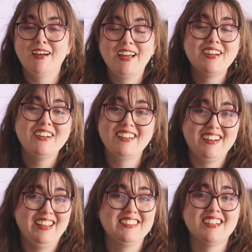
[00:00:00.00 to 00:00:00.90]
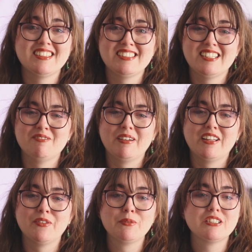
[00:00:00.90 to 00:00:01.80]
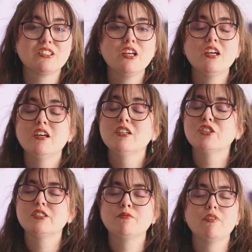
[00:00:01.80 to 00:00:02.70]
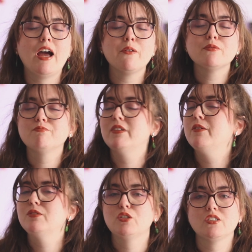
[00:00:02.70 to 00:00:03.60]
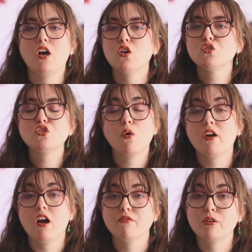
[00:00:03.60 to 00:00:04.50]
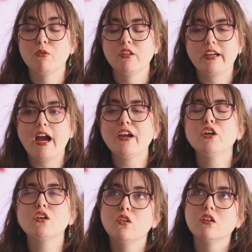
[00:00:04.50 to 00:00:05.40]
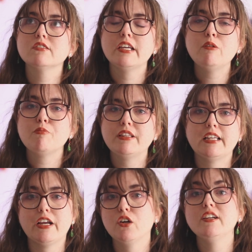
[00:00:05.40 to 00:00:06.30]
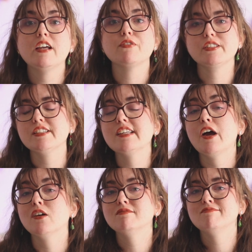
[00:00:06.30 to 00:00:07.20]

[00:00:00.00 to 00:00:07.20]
I could not get it on to save my life. It was just so uncomfortable. Like, I could close it, but then I could never sit down.